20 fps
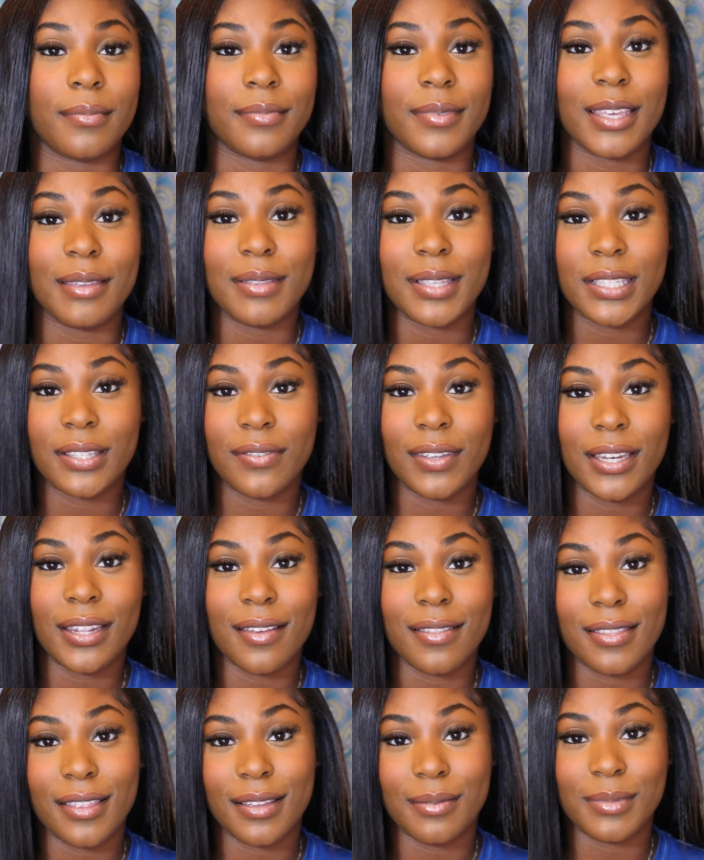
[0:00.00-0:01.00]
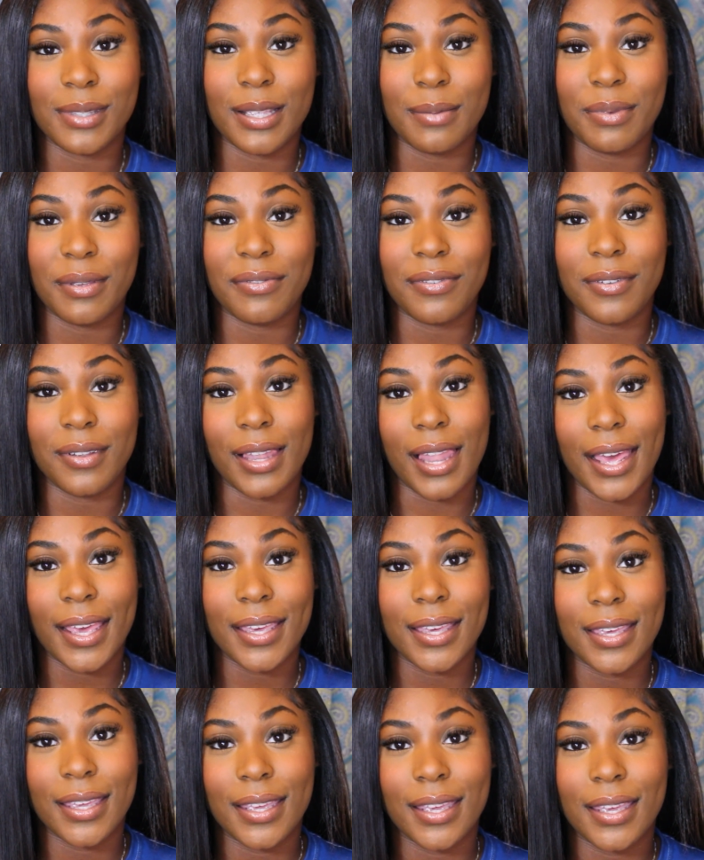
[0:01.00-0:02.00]
Give this video a thumbs up if you
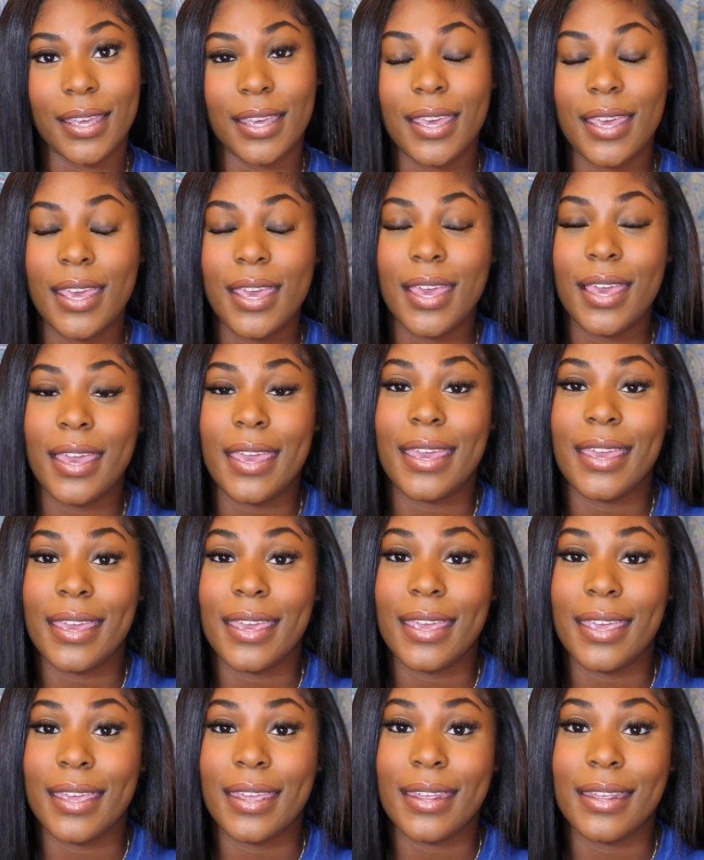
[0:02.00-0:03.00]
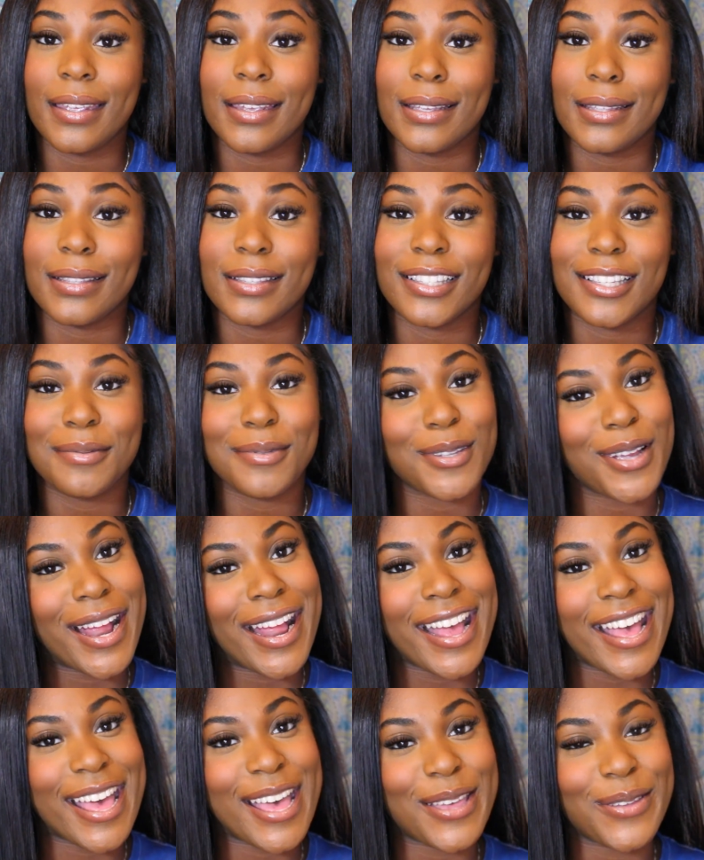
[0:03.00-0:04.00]
like it, and
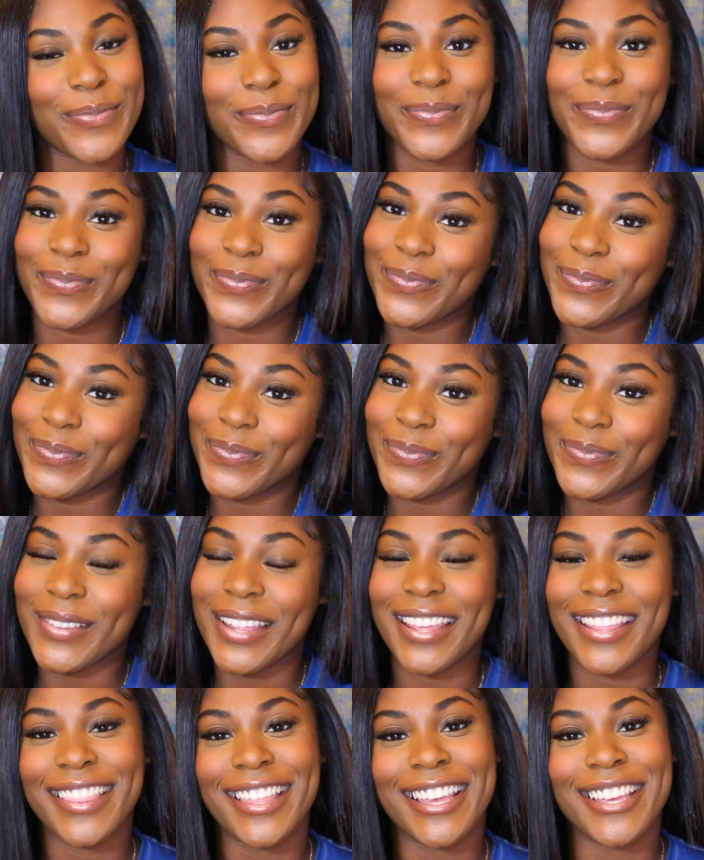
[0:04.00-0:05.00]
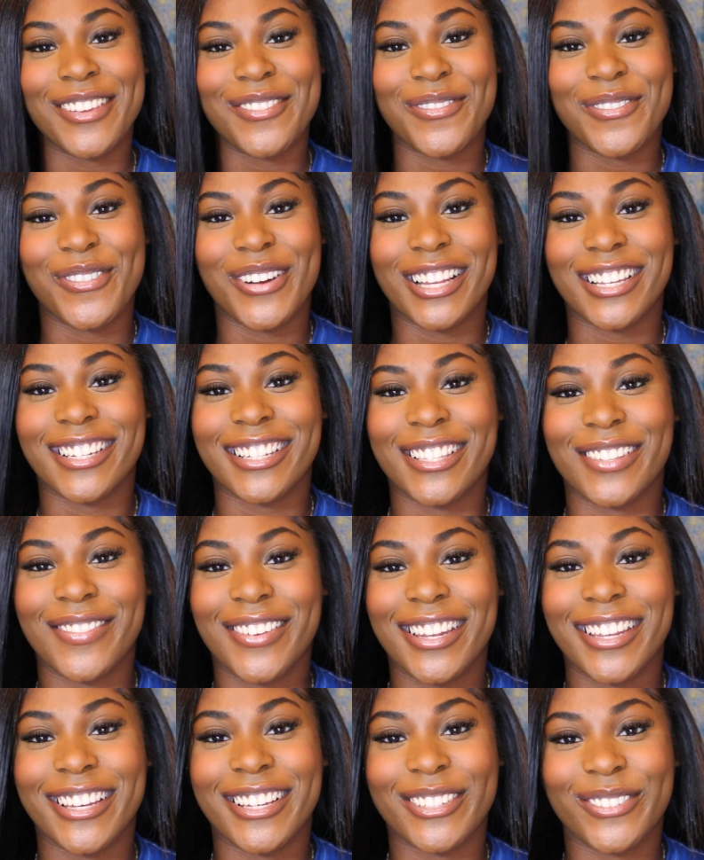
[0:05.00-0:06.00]
subscribe. Thank you for watching this
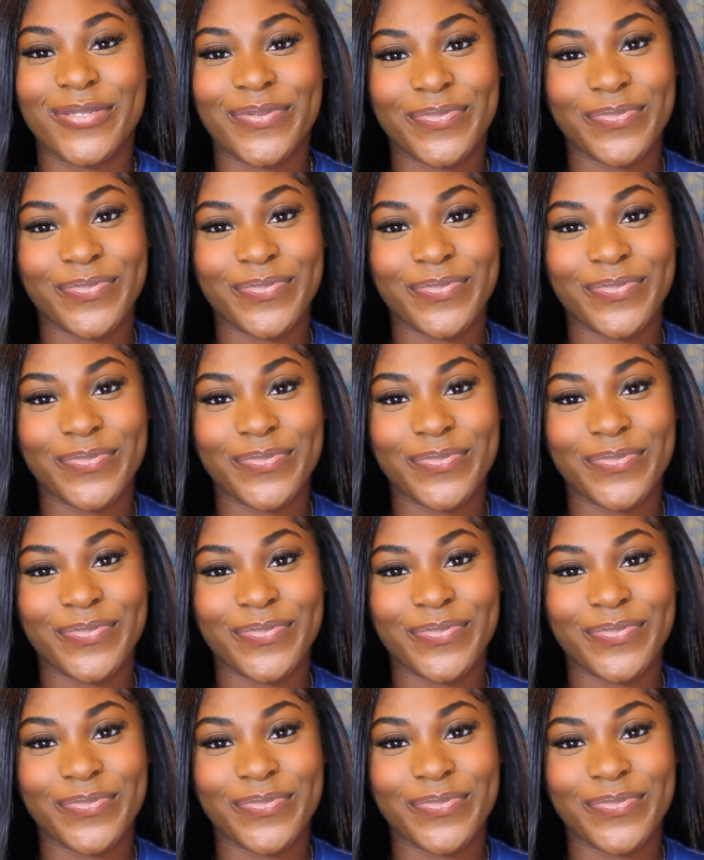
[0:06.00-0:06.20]
video.